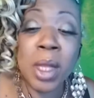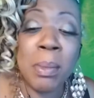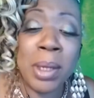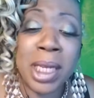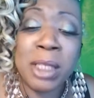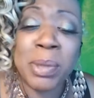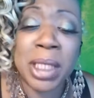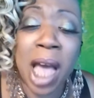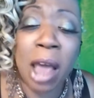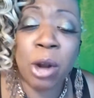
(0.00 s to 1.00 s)
But
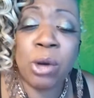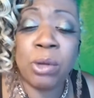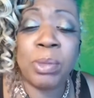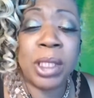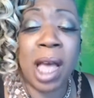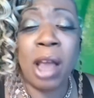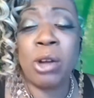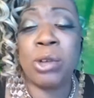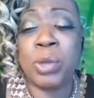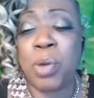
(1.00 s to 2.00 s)

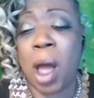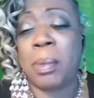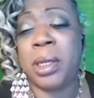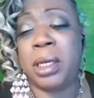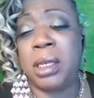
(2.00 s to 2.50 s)
Moscato is probably